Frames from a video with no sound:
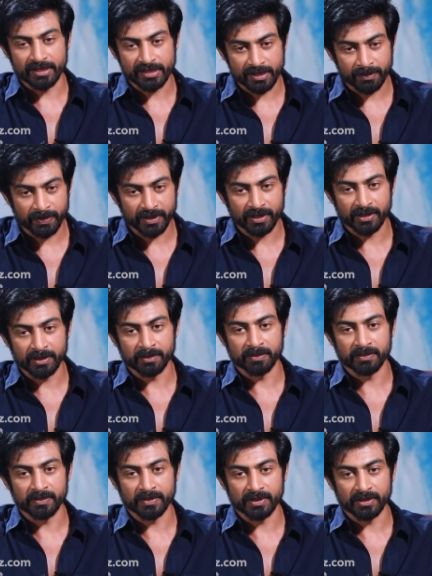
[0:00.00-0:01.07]
Narsipatnam.
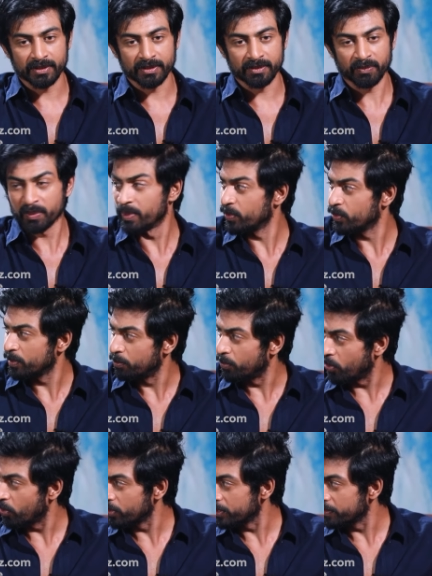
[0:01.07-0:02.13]
We went to a
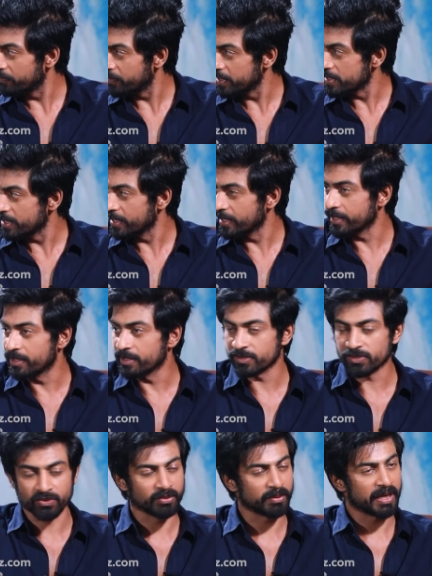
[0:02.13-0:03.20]
mall in Vizag.
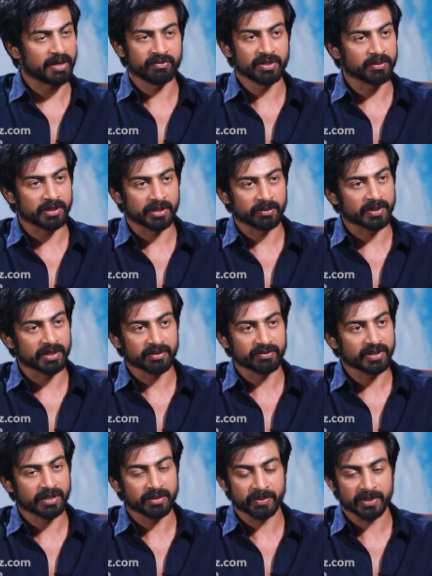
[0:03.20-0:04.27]
Yeah. So everywhere,
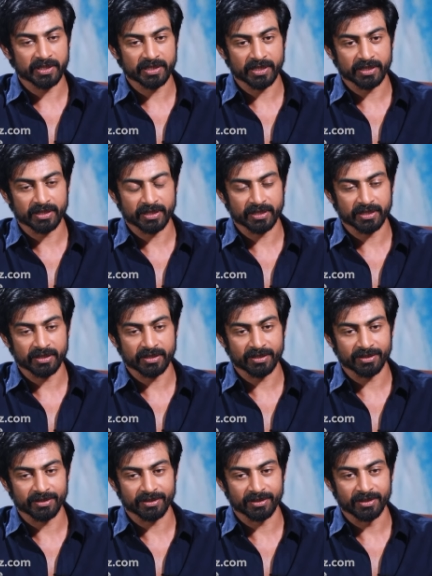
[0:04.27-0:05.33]
wherever I went, I
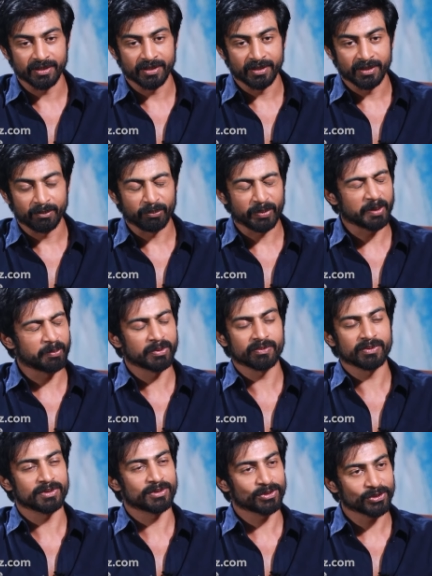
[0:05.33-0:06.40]
think. people
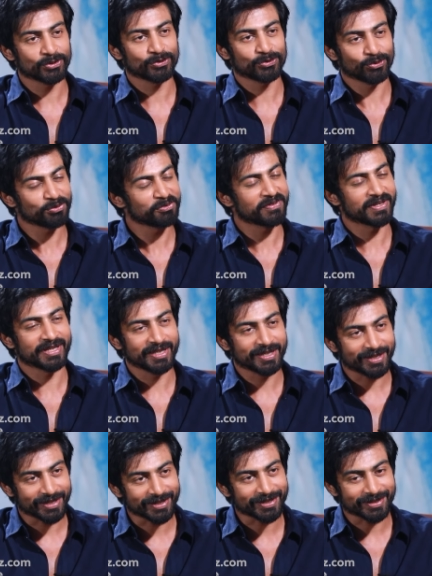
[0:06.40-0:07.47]
were just so very
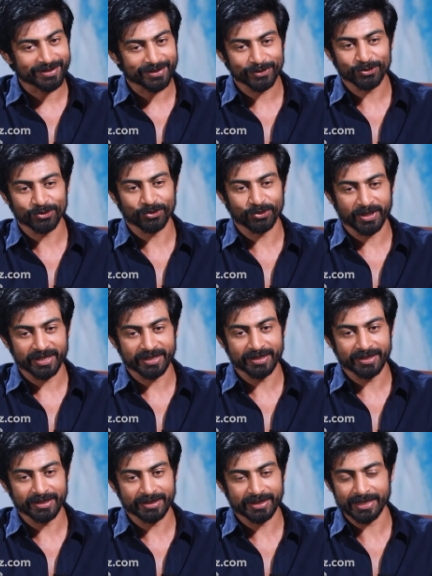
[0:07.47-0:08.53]
kind. Mm. So I
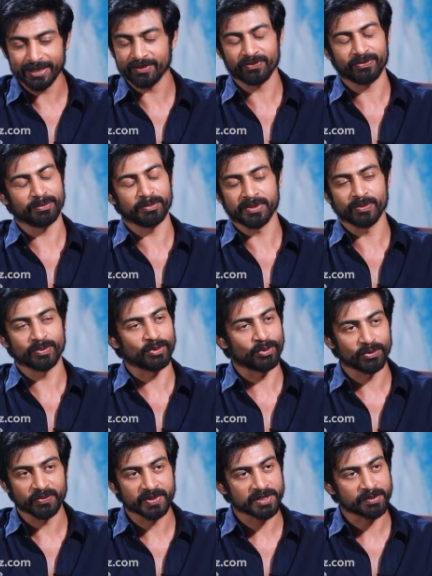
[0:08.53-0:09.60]
think that for me will
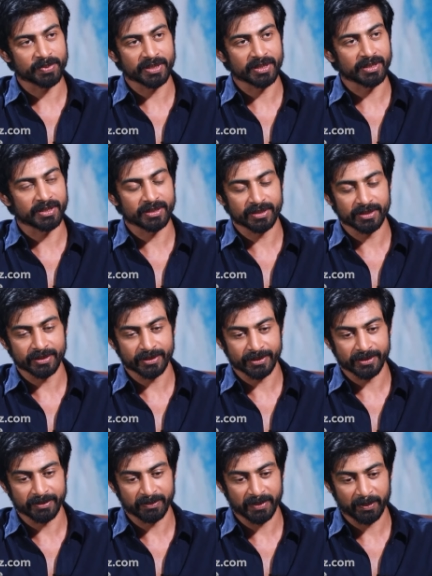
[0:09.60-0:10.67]
always be
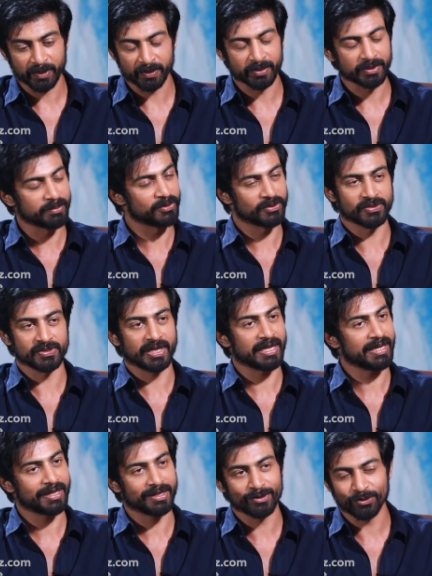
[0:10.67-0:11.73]
memorable because I
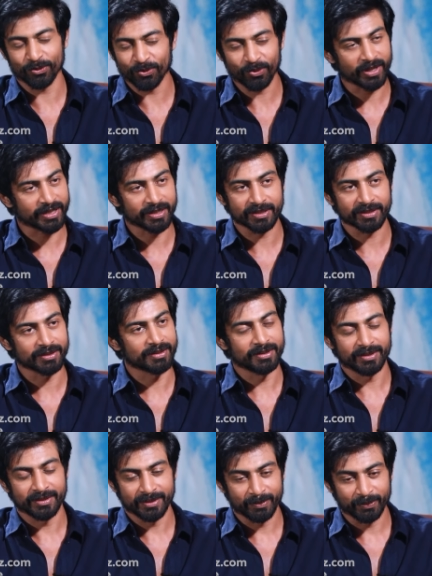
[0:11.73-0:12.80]
had no idea
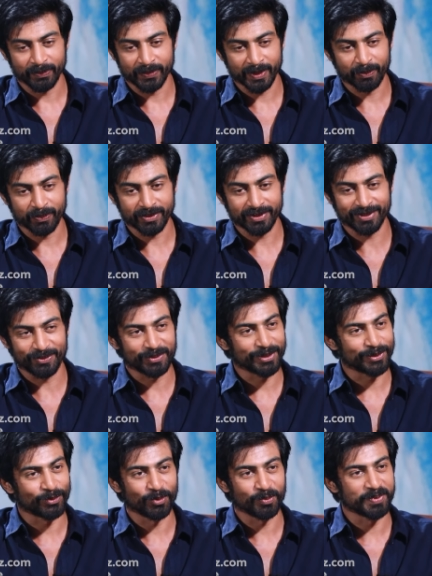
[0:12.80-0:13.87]
people who
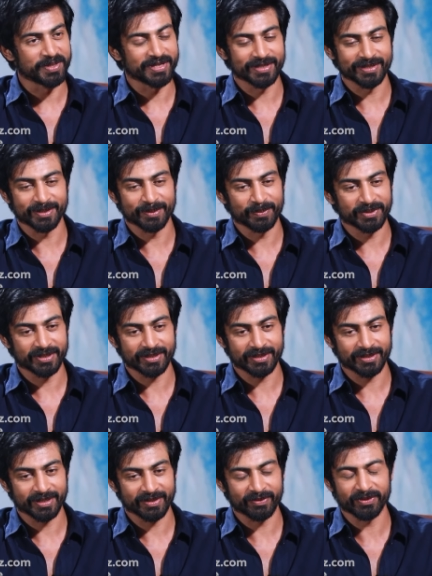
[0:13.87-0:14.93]
will know me here,
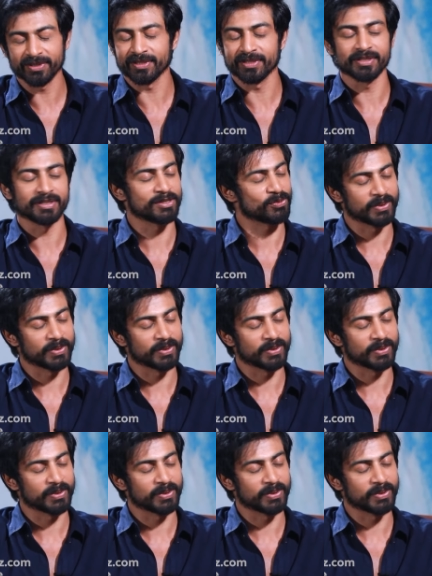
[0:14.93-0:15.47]
but they were really